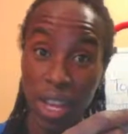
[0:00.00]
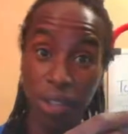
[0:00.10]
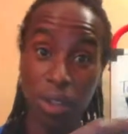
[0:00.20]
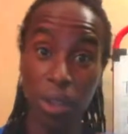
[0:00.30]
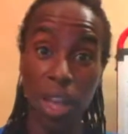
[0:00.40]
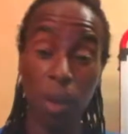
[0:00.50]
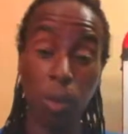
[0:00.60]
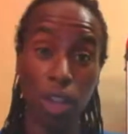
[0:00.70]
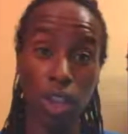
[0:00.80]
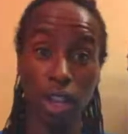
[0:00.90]
so that we
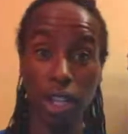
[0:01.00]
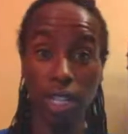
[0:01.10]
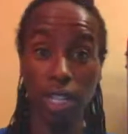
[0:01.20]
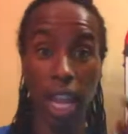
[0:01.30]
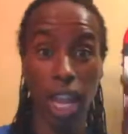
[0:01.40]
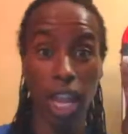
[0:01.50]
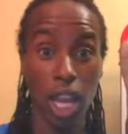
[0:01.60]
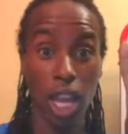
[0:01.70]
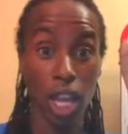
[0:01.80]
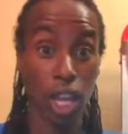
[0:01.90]
could take
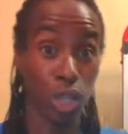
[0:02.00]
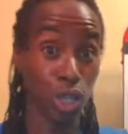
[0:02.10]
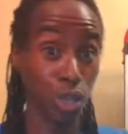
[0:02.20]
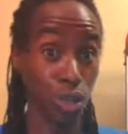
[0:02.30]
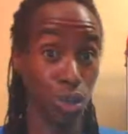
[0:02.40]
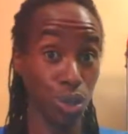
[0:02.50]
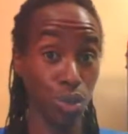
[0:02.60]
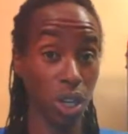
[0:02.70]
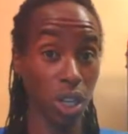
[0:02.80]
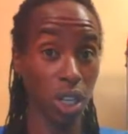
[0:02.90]
the two
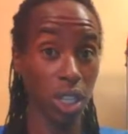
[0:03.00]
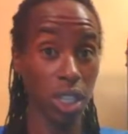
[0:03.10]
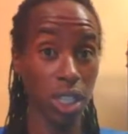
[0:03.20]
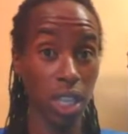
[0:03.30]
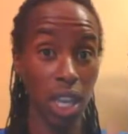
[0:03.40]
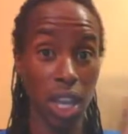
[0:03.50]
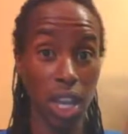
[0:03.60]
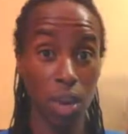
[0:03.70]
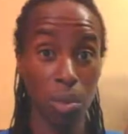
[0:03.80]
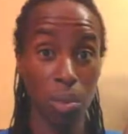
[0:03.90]
words,
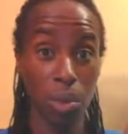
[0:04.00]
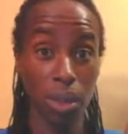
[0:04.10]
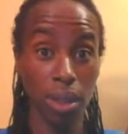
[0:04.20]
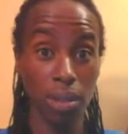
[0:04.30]
put them